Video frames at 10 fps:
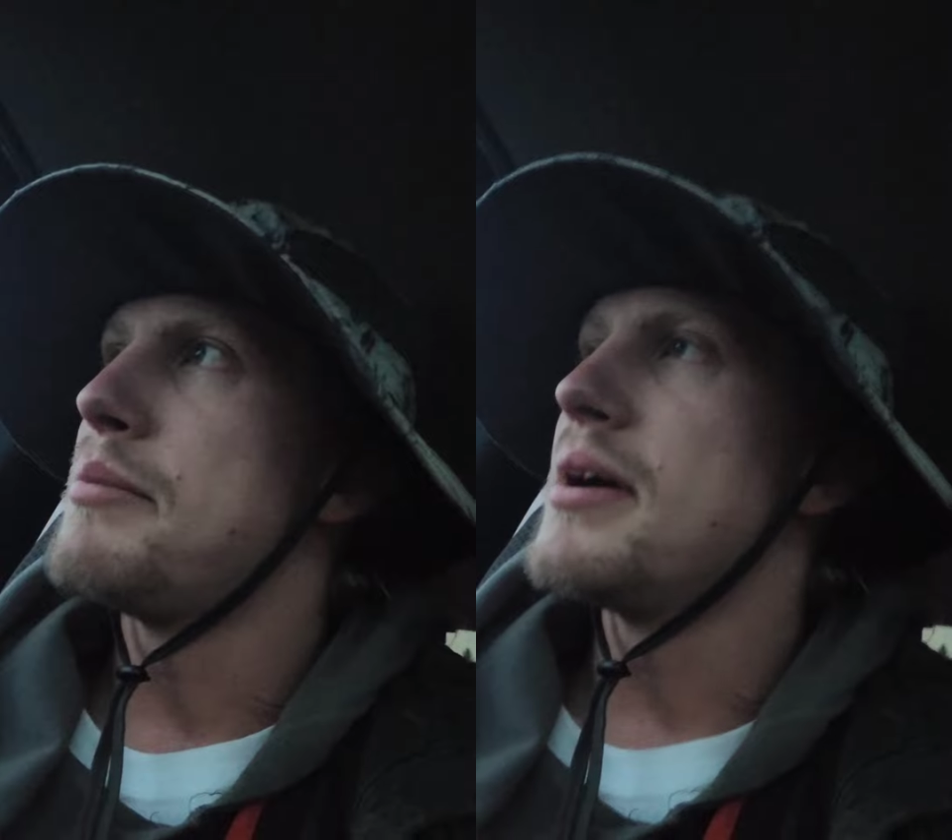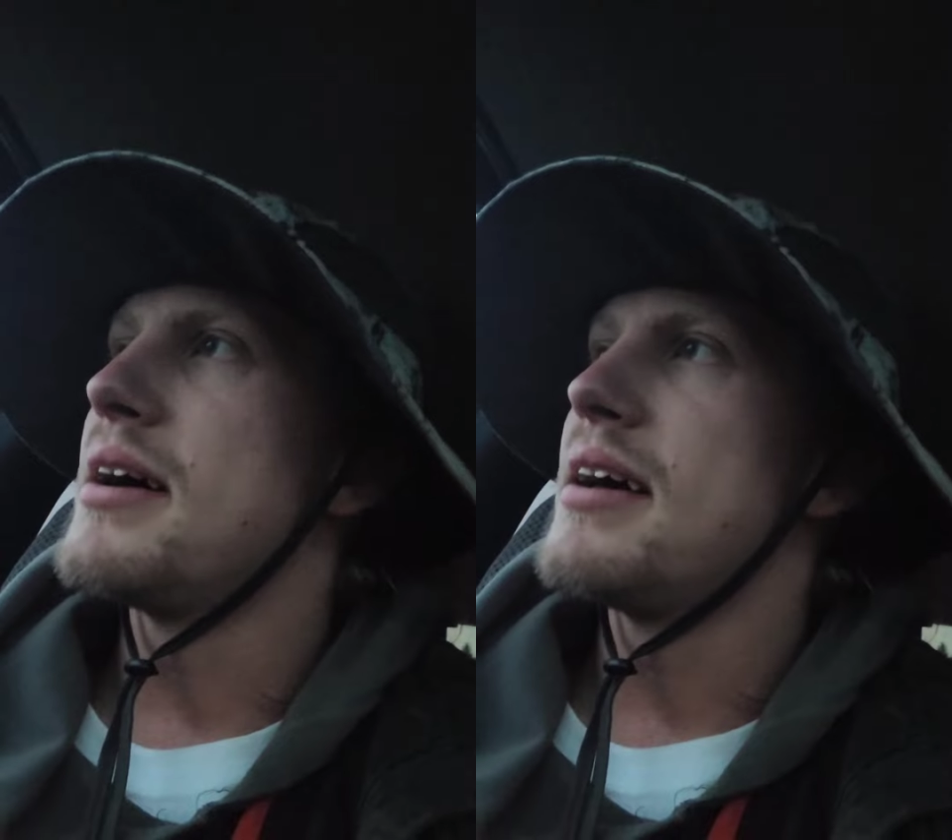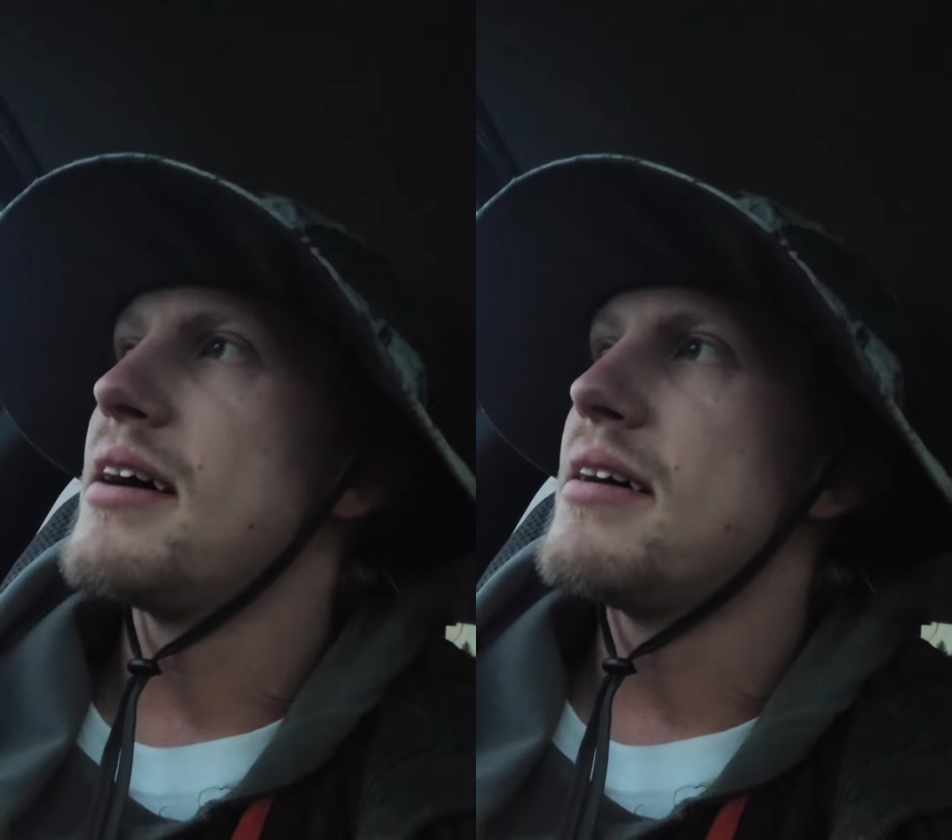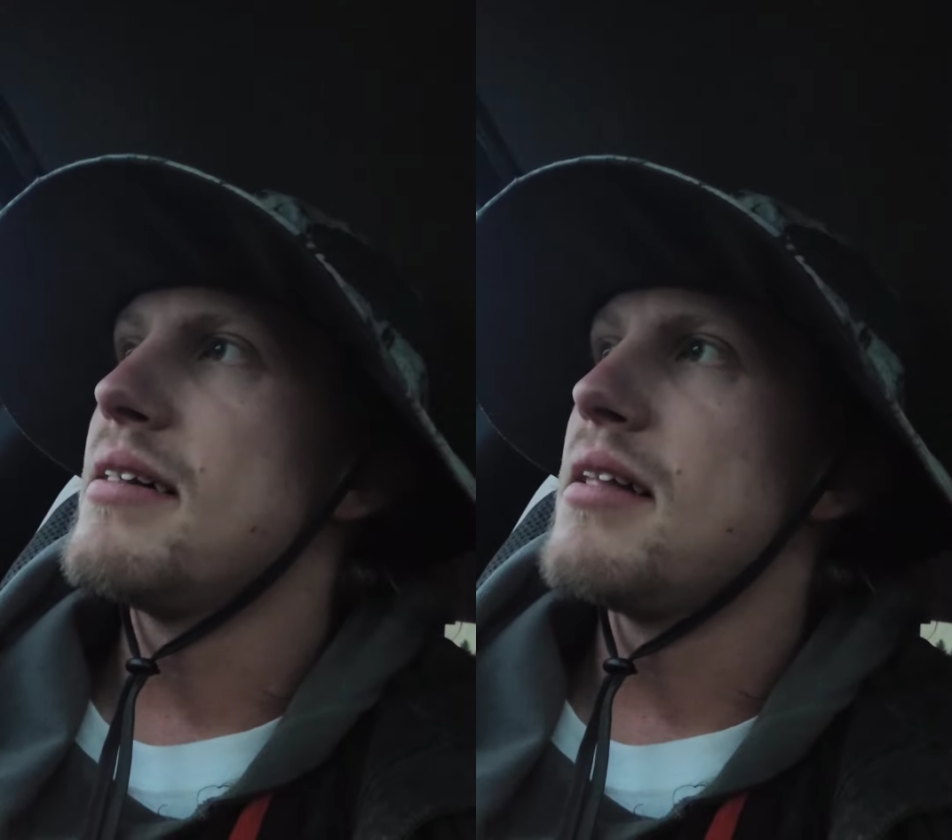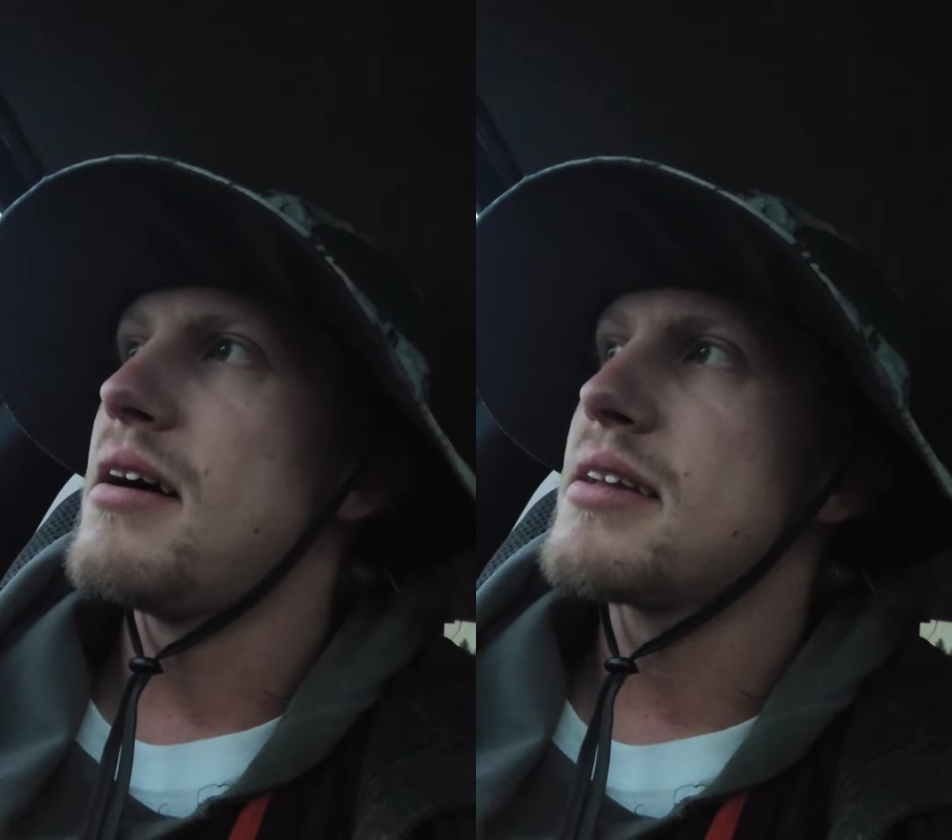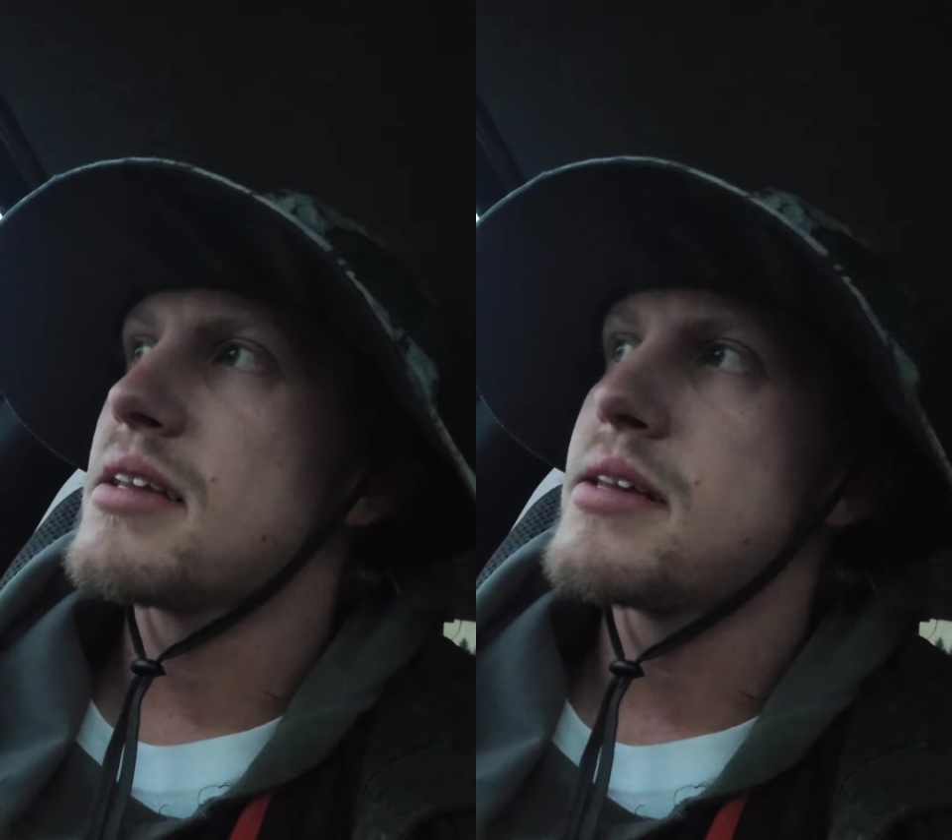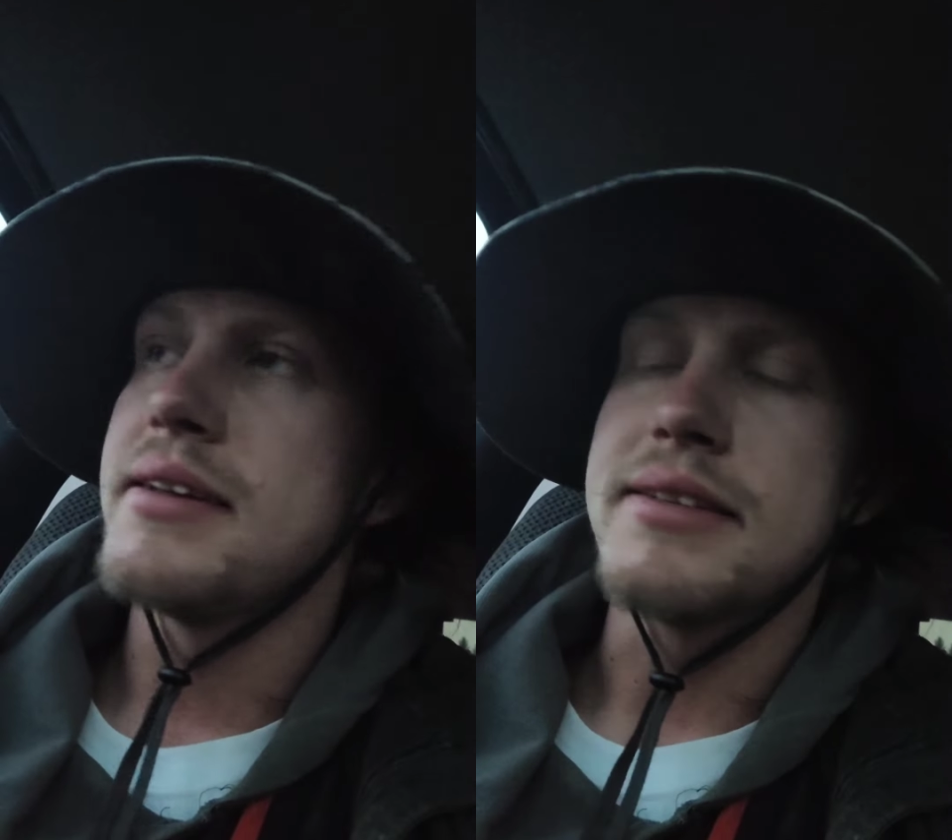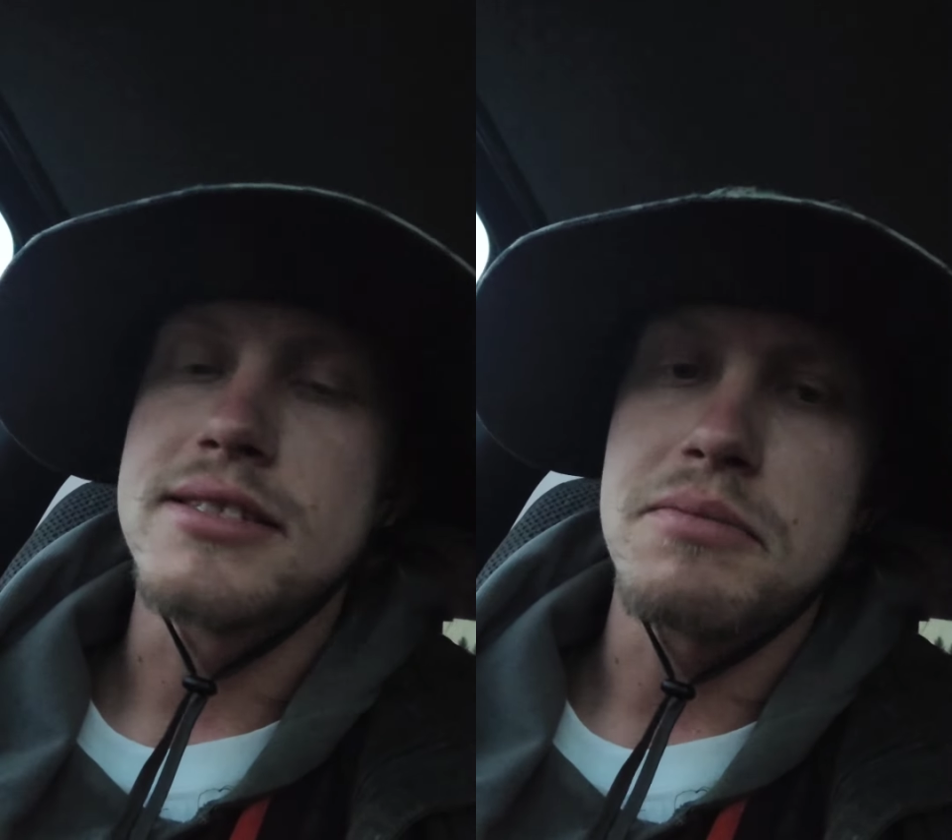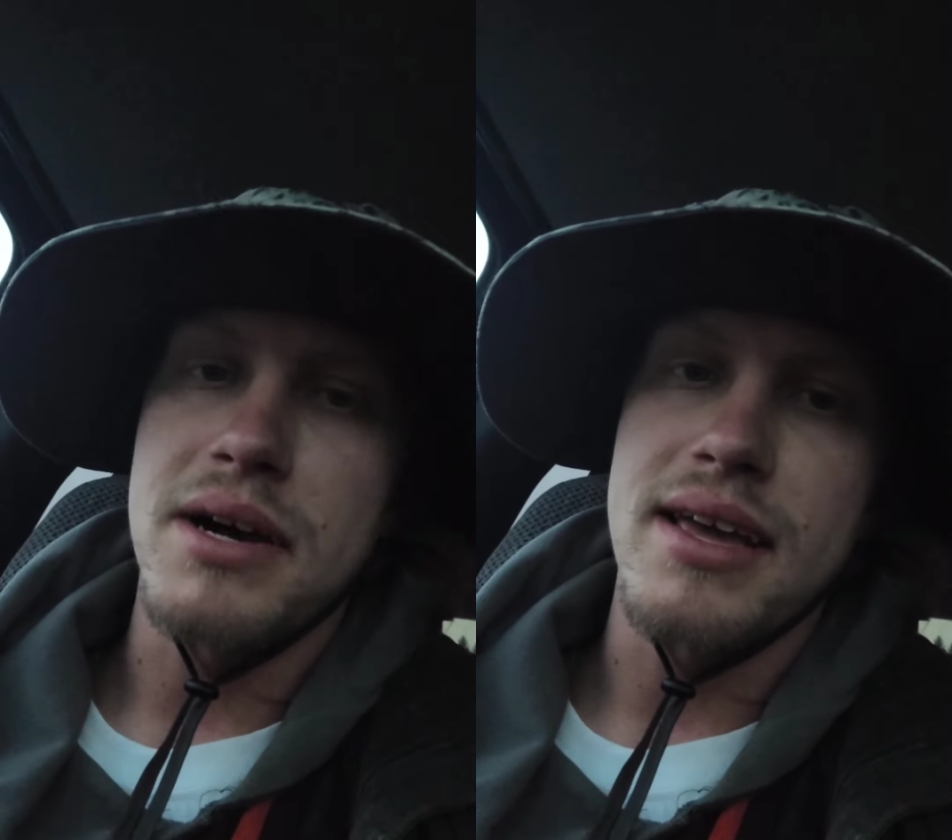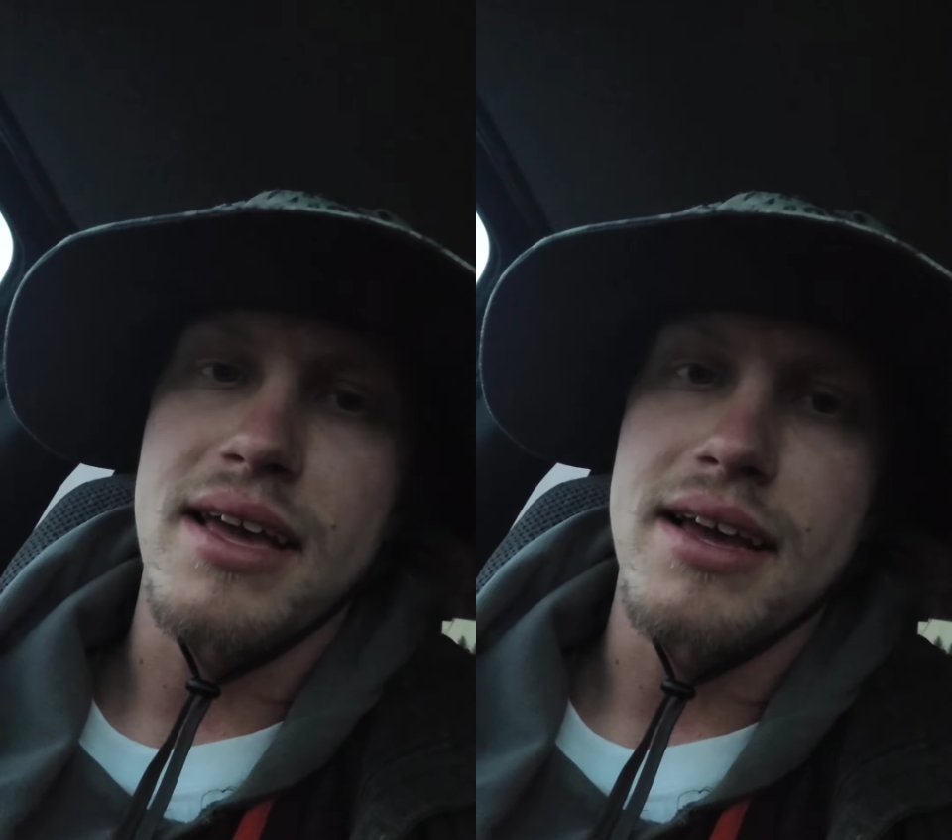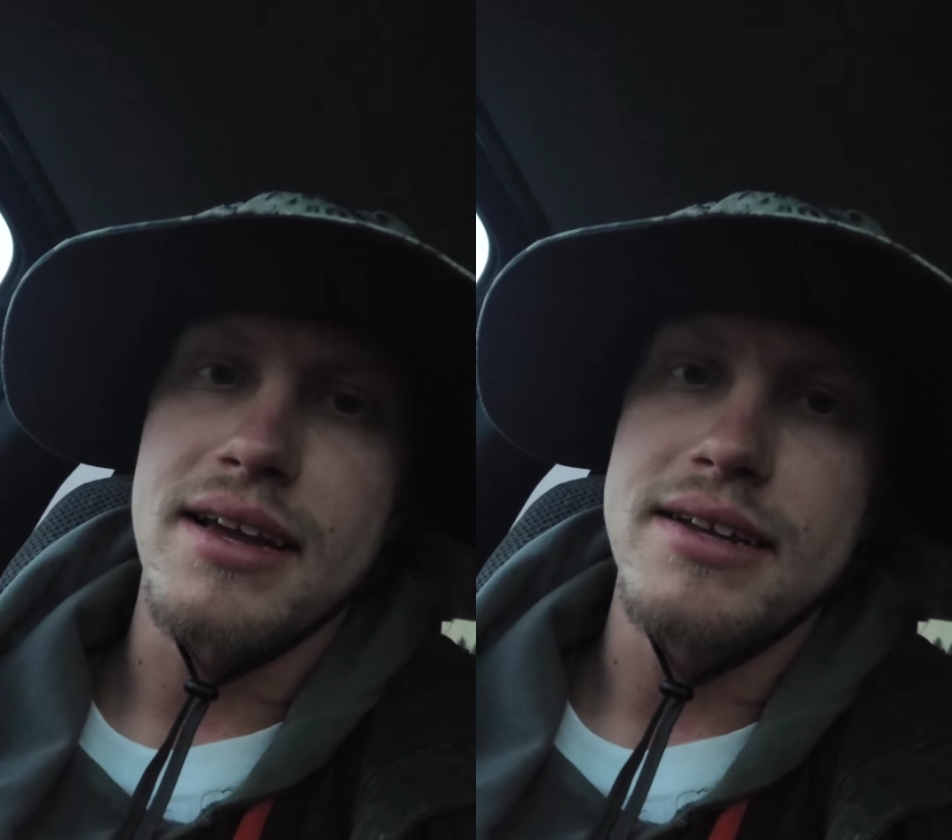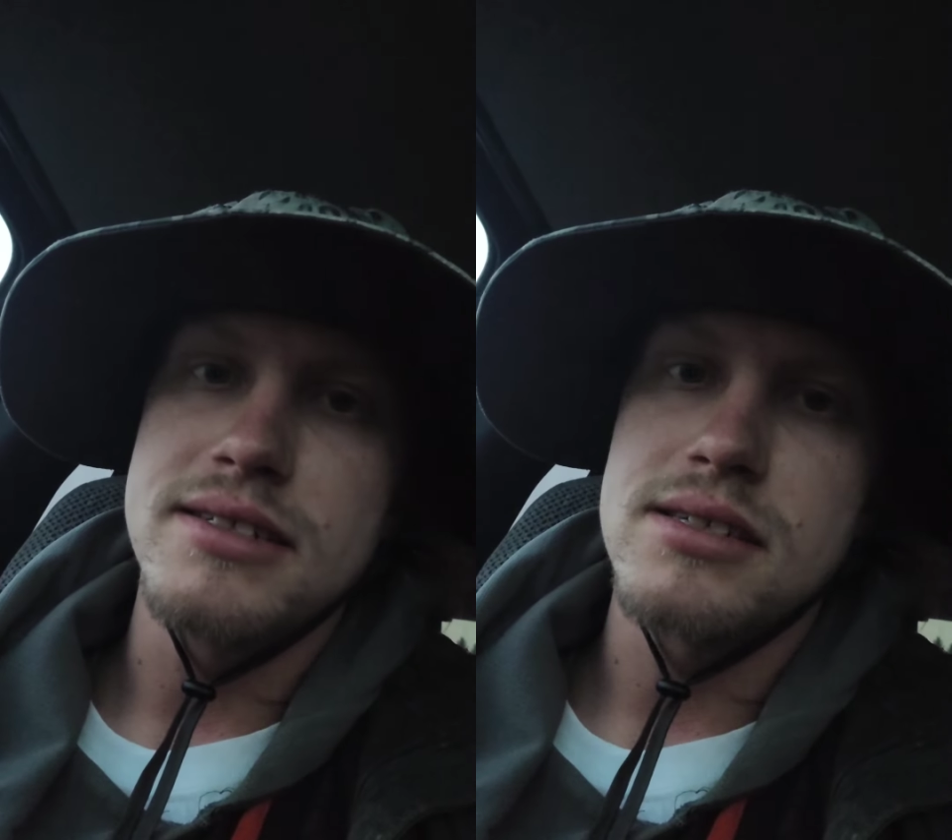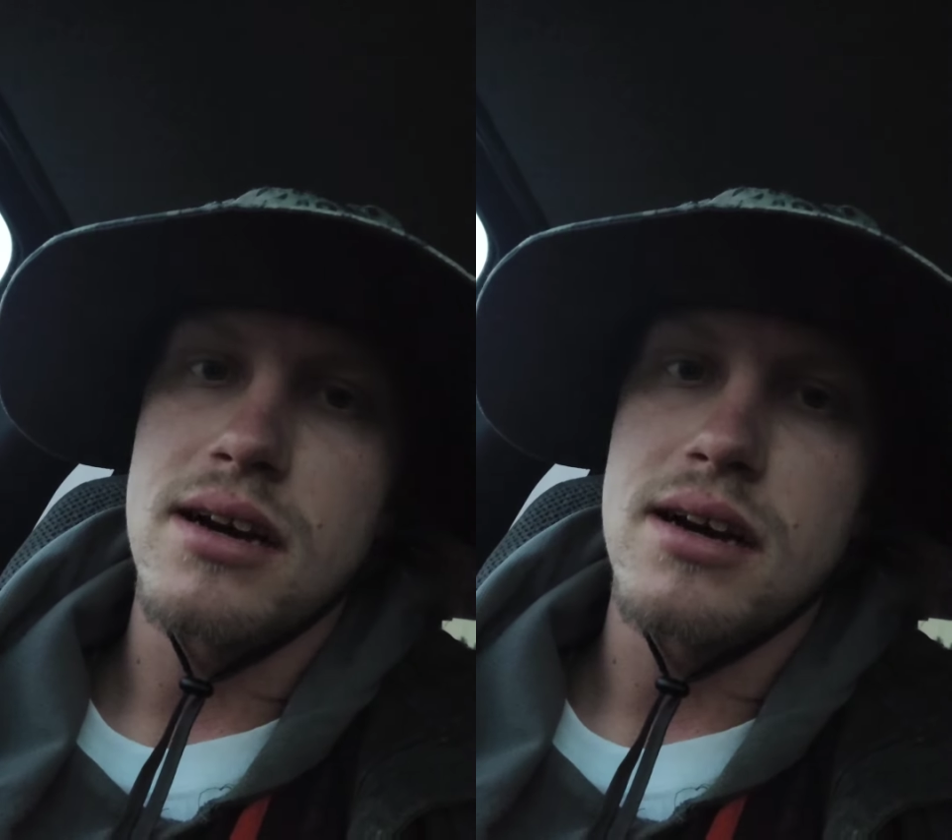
But a lot of kids my age